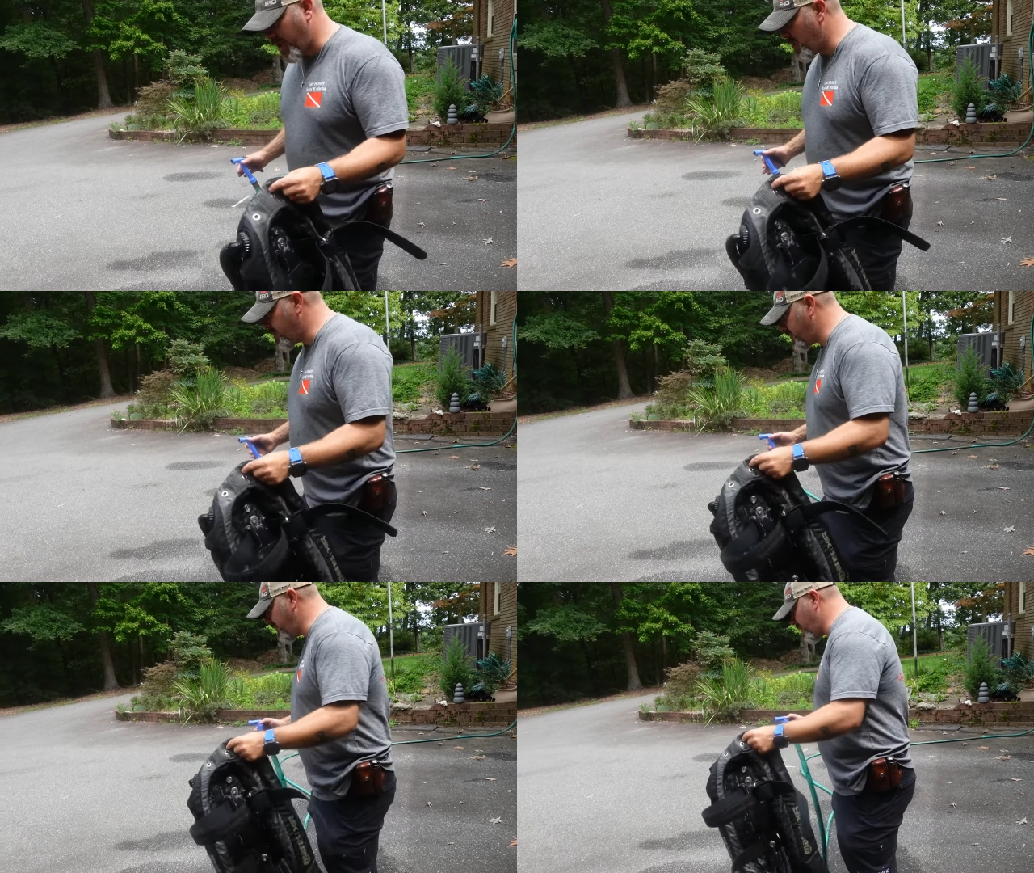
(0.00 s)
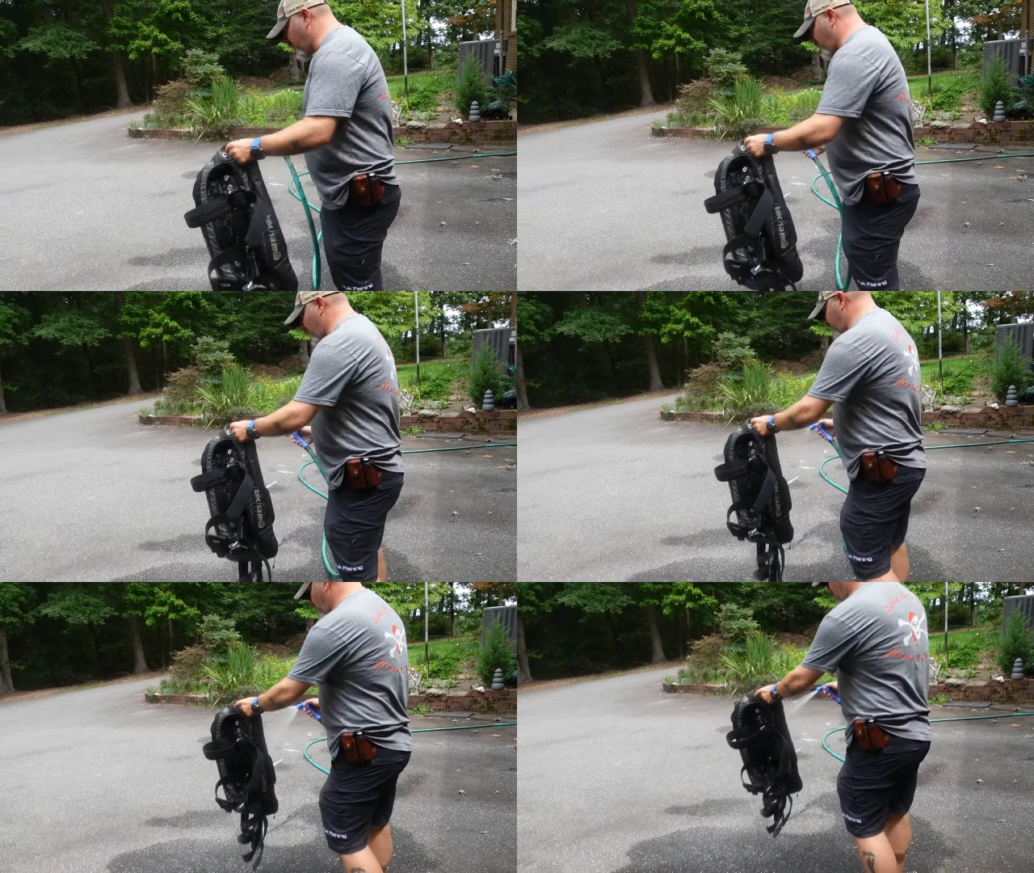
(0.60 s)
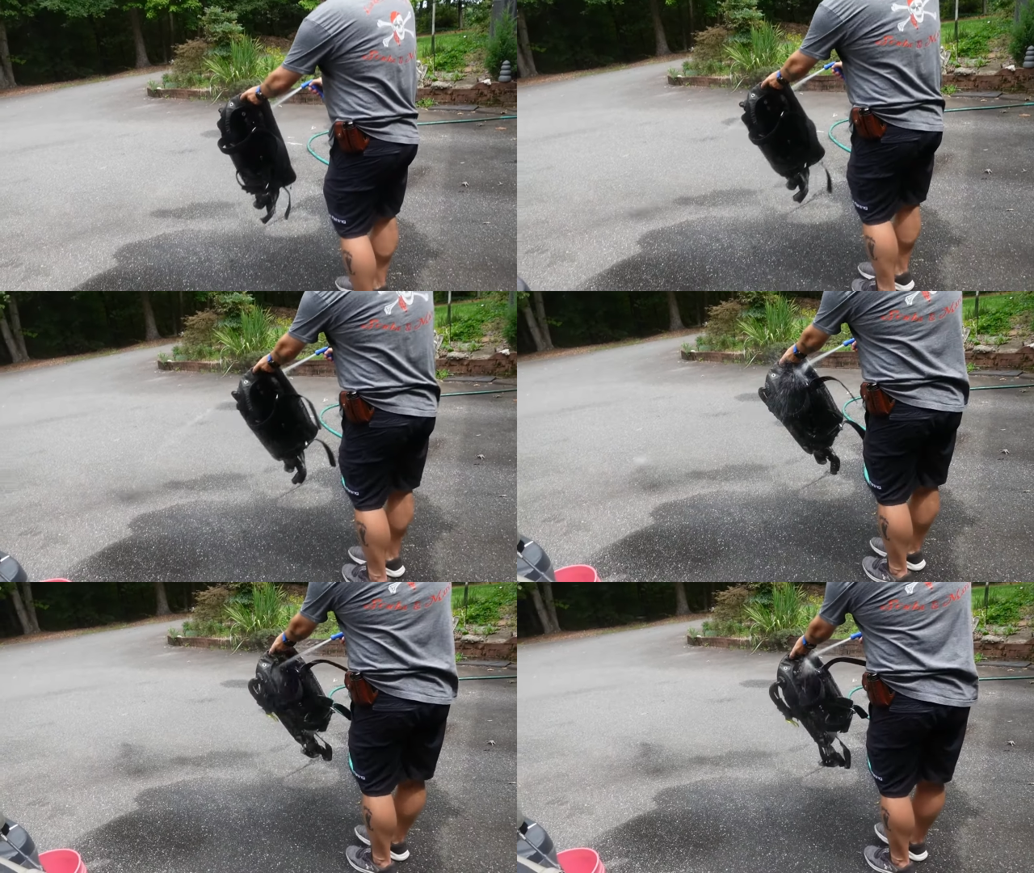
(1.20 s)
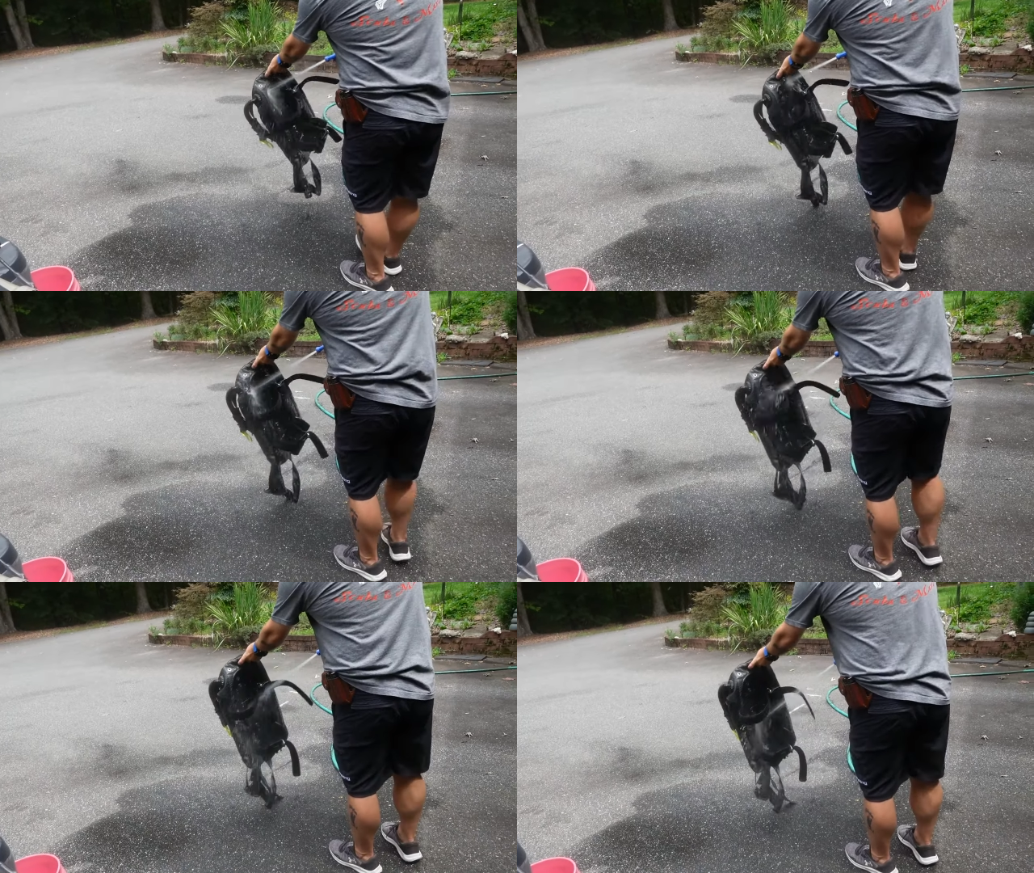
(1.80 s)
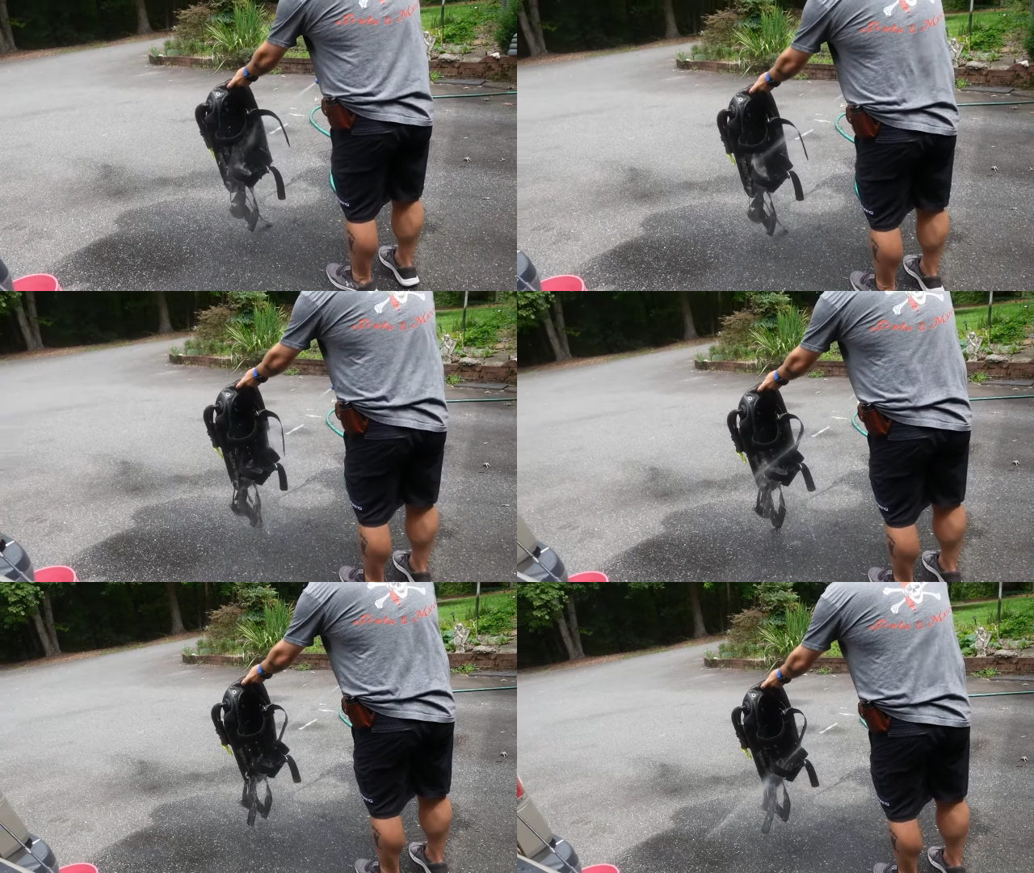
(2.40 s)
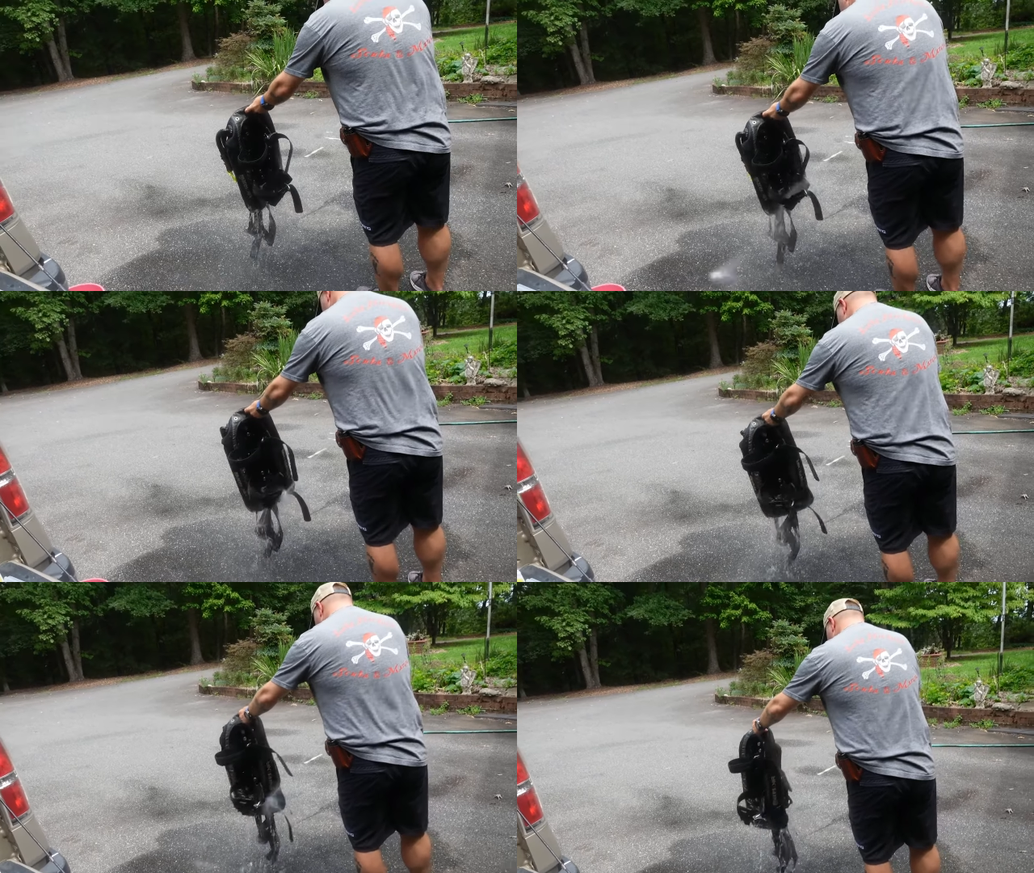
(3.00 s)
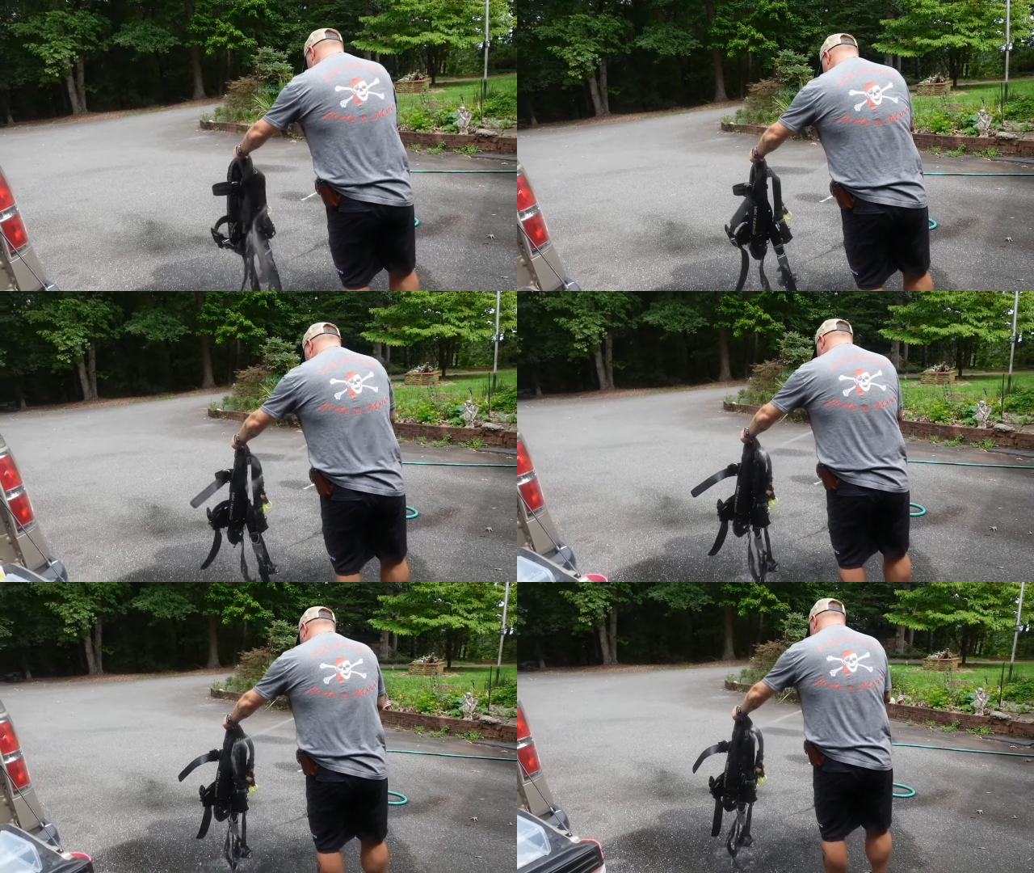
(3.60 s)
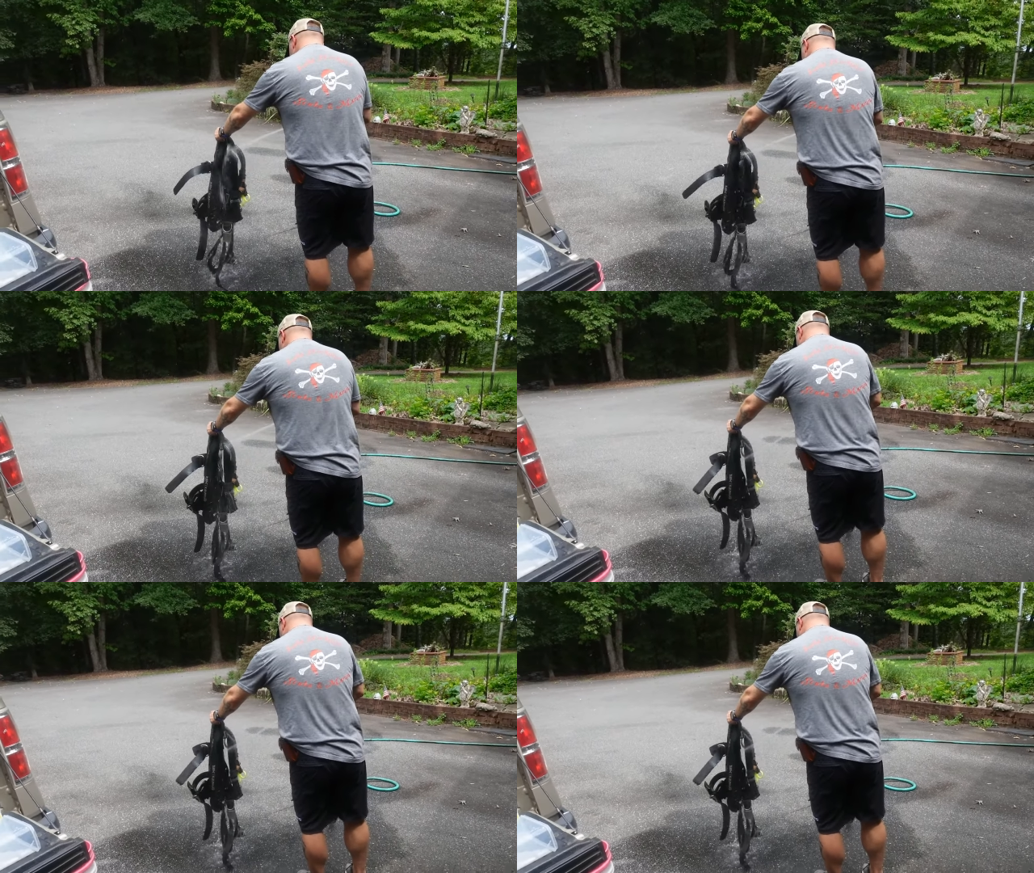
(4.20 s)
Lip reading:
No face is visible, so there are no lips to read.